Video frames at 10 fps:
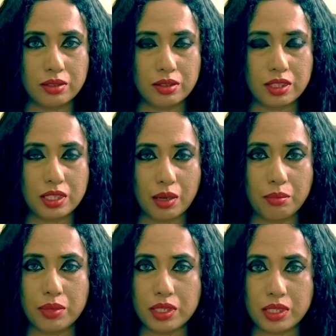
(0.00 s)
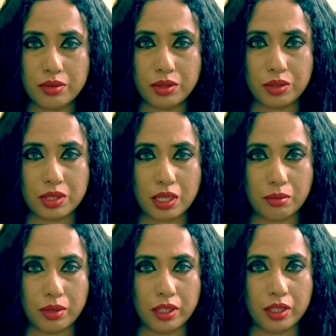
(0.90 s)
submissive to
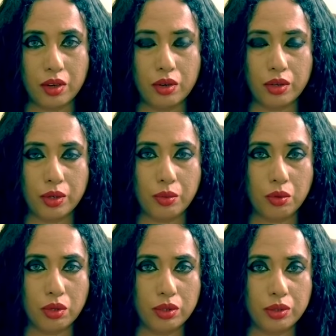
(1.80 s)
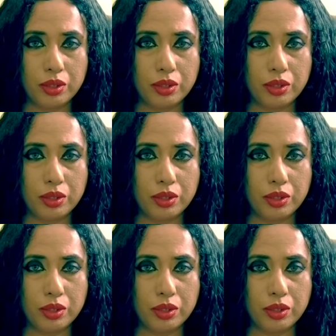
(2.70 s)
somebody, or you want to